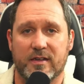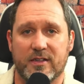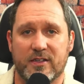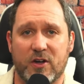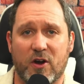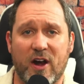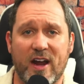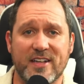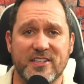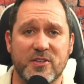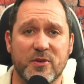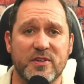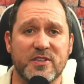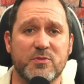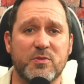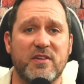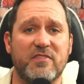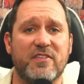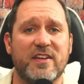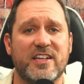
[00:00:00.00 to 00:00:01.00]
All right, so as
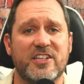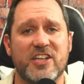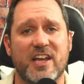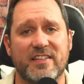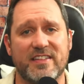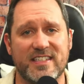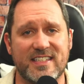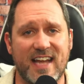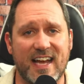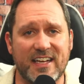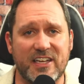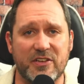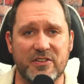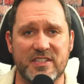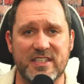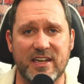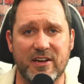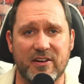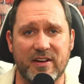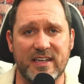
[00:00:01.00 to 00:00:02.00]
we finish out this
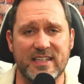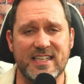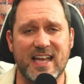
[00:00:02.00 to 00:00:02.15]
docuseries,